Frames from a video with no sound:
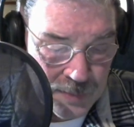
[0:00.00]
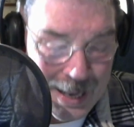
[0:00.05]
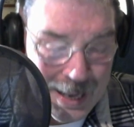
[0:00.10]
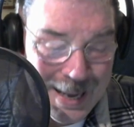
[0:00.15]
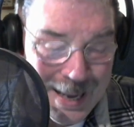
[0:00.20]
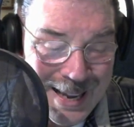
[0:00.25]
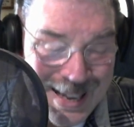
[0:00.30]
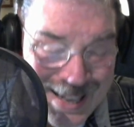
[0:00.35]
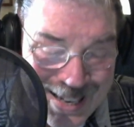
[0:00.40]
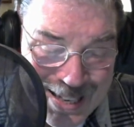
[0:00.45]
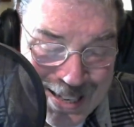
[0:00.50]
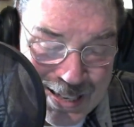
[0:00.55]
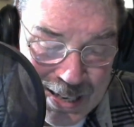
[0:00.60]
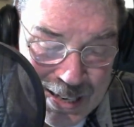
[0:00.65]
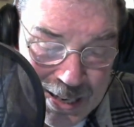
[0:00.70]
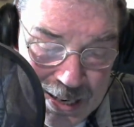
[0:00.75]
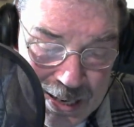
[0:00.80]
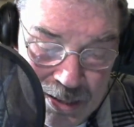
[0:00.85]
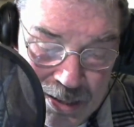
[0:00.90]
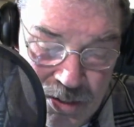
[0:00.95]

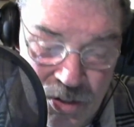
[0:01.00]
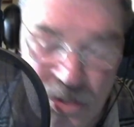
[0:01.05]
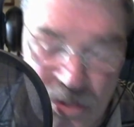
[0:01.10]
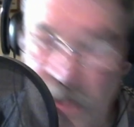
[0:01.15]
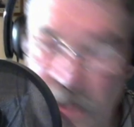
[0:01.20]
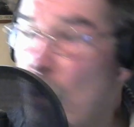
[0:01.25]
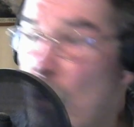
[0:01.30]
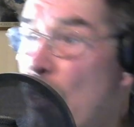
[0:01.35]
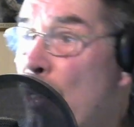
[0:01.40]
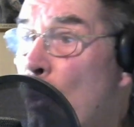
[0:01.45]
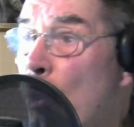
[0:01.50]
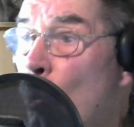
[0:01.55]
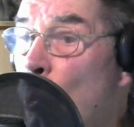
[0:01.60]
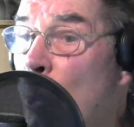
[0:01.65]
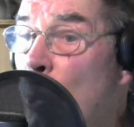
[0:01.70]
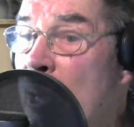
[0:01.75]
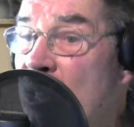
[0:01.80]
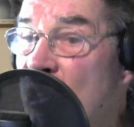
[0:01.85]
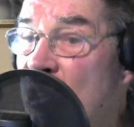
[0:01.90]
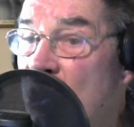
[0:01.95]
annexed the
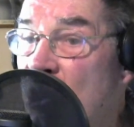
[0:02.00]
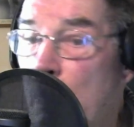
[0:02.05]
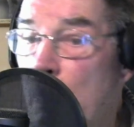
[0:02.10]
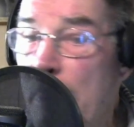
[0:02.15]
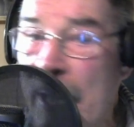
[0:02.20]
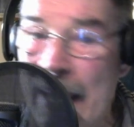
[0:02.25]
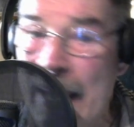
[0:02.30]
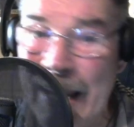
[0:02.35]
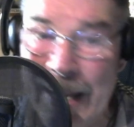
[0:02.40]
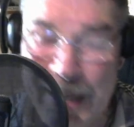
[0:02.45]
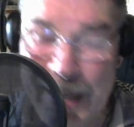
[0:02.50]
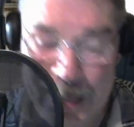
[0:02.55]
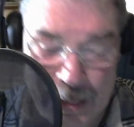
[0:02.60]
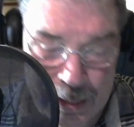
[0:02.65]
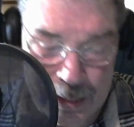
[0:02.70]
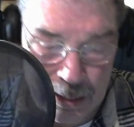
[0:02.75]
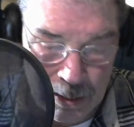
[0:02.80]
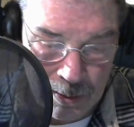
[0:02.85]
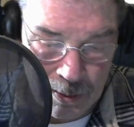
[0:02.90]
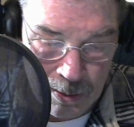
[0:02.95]
West
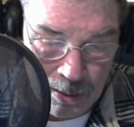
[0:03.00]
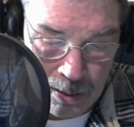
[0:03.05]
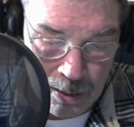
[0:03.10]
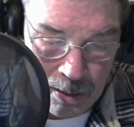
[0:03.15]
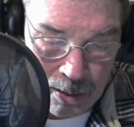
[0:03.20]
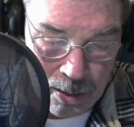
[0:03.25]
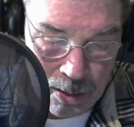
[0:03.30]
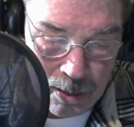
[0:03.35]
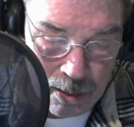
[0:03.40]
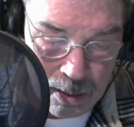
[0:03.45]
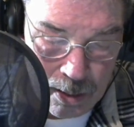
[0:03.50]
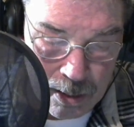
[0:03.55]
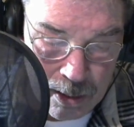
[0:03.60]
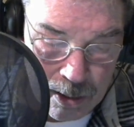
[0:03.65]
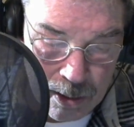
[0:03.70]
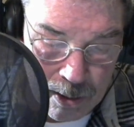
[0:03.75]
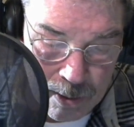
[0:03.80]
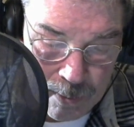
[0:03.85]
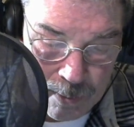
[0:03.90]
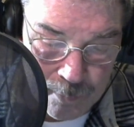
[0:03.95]
Bank,
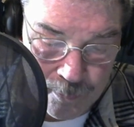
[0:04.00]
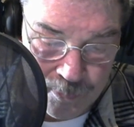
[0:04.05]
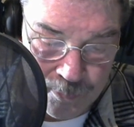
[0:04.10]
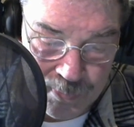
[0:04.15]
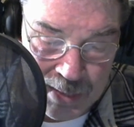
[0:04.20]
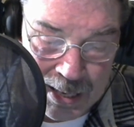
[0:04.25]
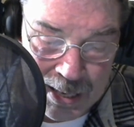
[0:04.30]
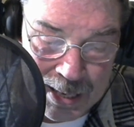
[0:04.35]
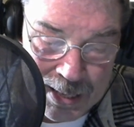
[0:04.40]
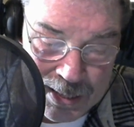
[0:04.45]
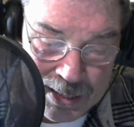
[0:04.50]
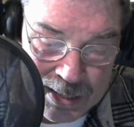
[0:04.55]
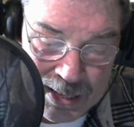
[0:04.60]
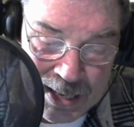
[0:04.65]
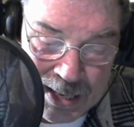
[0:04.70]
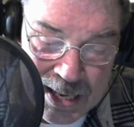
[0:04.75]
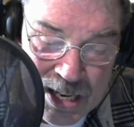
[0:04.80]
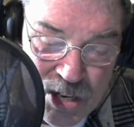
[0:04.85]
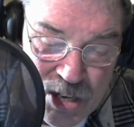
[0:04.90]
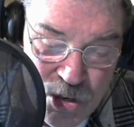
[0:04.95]
and
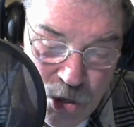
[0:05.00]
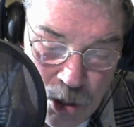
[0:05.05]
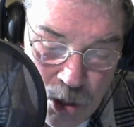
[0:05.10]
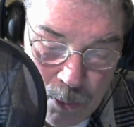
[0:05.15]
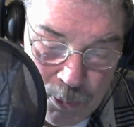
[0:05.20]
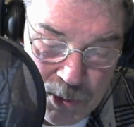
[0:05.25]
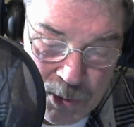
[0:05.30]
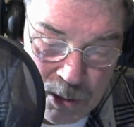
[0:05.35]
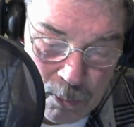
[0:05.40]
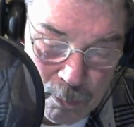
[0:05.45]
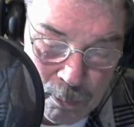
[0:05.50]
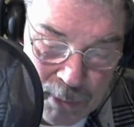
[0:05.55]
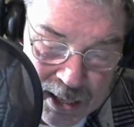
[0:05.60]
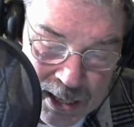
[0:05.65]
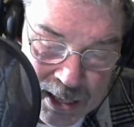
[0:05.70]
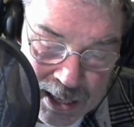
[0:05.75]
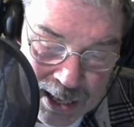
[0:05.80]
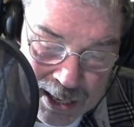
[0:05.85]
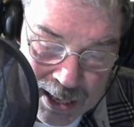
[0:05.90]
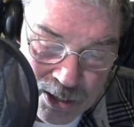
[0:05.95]
Egypt
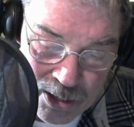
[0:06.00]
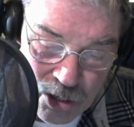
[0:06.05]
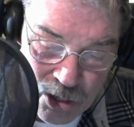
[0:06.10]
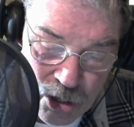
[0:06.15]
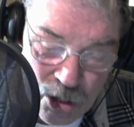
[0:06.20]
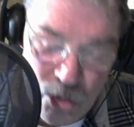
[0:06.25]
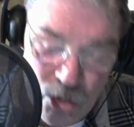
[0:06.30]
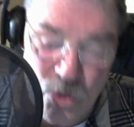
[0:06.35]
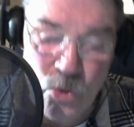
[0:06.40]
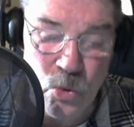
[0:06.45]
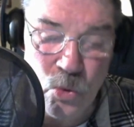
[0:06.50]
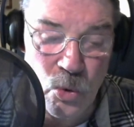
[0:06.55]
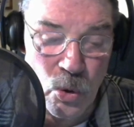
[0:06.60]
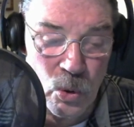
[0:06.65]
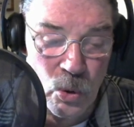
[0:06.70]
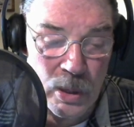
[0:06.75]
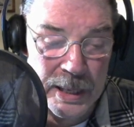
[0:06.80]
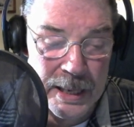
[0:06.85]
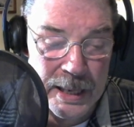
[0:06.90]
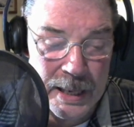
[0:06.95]
began
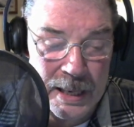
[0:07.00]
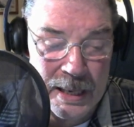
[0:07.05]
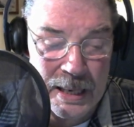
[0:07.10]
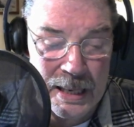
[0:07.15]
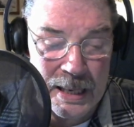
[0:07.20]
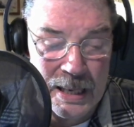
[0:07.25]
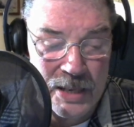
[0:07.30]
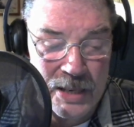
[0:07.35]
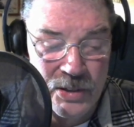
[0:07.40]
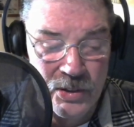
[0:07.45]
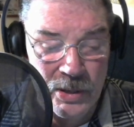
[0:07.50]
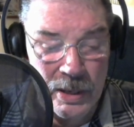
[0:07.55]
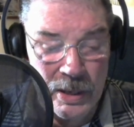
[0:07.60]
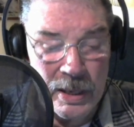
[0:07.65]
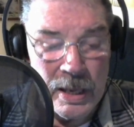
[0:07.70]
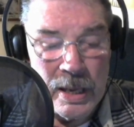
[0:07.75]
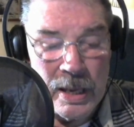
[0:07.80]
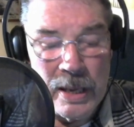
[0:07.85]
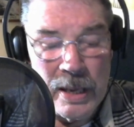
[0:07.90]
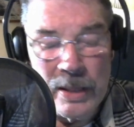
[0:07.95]
controlling Gaza.
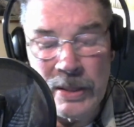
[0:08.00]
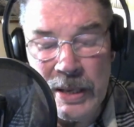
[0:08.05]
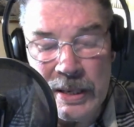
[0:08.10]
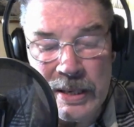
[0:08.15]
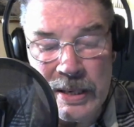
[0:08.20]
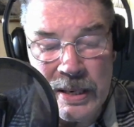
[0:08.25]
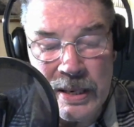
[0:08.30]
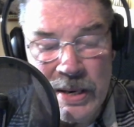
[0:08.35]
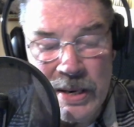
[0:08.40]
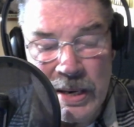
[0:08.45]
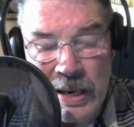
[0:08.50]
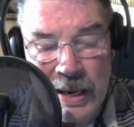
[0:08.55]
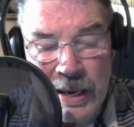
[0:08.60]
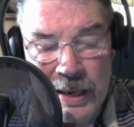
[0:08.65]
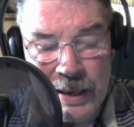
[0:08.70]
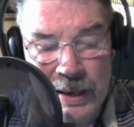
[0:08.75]
They did not